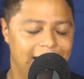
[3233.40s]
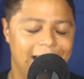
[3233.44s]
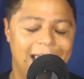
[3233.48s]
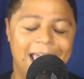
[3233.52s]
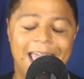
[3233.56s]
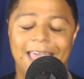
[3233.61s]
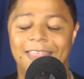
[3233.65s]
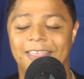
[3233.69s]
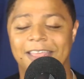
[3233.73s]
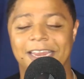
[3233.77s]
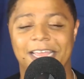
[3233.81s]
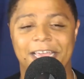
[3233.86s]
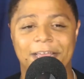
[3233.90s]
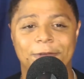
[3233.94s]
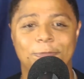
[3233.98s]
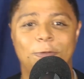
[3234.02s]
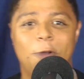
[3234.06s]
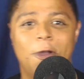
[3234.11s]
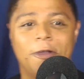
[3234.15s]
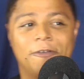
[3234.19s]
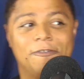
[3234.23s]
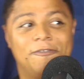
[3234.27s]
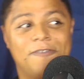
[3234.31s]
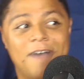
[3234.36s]
And then in
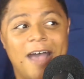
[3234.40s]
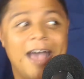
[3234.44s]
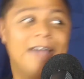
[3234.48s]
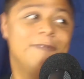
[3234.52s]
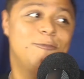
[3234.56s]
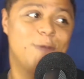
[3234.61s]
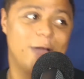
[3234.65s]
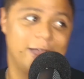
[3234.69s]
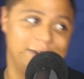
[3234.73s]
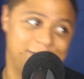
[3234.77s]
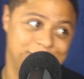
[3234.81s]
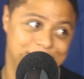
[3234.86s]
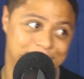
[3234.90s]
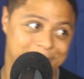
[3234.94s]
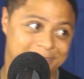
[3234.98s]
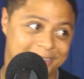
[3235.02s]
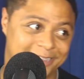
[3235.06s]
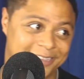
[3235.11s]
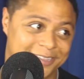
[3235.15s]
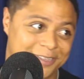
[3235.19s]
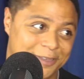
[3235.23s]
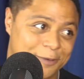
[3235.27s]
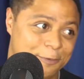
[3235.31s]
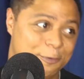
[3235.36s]
walk 5 white
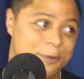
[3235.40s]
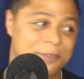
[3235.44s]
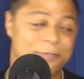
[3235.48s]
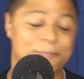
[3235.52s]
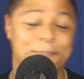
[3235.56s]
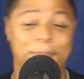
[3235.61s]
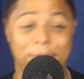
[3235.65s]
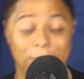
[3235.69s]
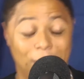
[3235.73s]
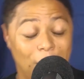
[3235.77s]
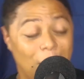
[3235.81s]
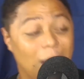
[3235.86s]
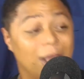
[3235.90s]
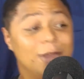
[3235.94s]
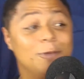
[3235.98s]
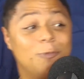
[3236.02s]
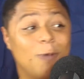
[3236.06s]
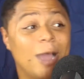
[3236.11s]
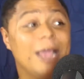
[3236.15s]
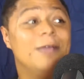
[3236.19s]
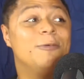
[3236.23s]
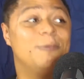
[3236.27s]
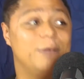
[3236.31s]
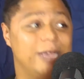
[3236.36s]
dudes with blonde
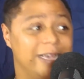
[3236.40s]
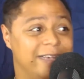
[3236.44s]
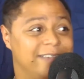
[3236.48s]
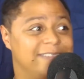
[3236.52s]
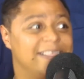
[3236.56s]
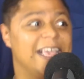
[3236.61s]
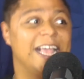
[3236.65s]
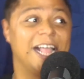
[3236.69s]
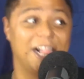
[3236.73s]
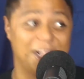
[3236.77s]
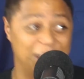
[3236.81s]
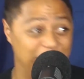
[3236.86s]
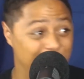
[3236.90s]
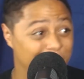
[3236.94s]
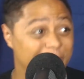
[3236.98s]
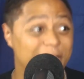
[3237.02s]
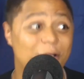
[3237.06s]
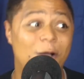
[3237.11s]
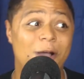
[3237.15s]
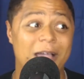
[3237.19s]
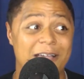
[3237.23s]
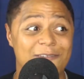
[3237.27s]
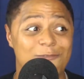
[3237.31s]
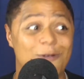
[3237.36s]
white wigs. They clearly
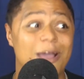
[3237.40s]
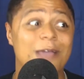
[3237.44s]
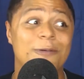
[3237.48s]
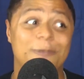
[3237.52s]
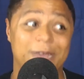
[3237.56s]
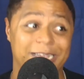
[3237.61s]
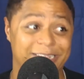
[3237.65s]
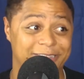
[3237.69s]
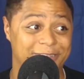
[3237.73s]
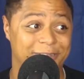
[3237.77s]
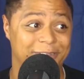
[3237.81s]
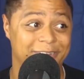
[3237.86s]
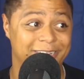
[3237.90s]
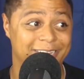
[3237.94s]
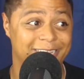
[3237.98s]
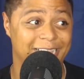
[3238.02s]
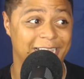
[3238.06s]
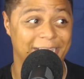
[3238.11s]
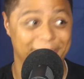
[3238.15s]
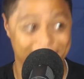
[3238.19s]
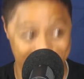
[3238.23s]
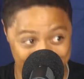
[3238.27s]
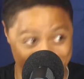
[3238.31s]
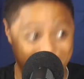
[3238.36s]
all have white wigs on,
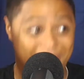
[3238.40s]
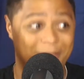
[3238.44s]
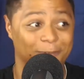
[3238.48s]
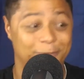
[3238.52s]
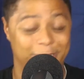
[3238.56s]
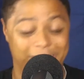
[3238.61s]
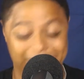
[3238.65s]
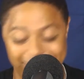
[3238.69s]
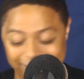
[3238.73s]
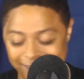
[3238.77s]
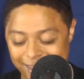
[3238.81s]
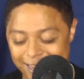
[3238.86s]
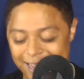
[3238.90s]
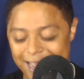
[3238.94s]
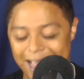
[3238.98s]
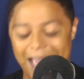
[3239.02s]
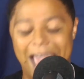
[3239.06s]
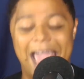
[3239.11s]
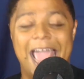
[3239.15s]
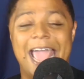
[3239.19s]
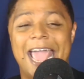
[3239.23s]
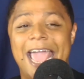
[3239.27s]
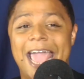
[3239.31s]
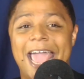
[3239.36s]
like blonde wigs.
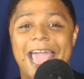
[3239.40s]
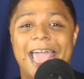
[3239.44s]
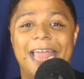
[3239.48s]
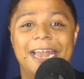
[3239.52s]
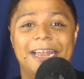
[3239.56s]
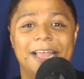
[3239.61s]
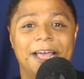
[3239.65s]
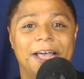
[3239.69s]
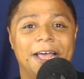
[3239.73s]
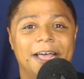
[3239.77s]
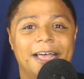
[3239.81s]
And